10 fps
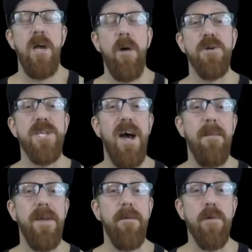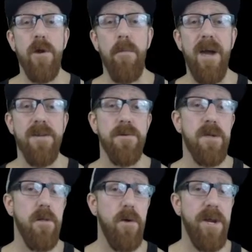I wish Zombie would go back to his
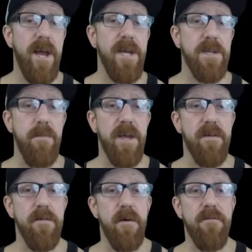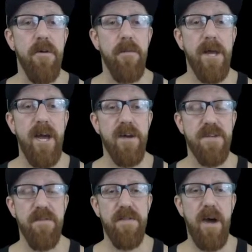glory days and make a, a film like House
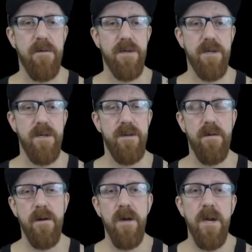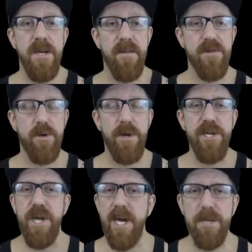of a Thousand or Devil's
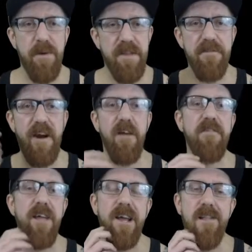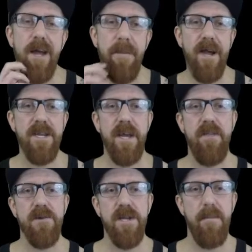Rejects, bring the Firefly clan back
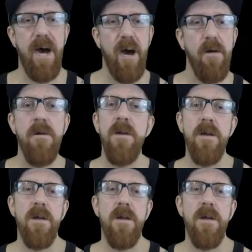together somehow,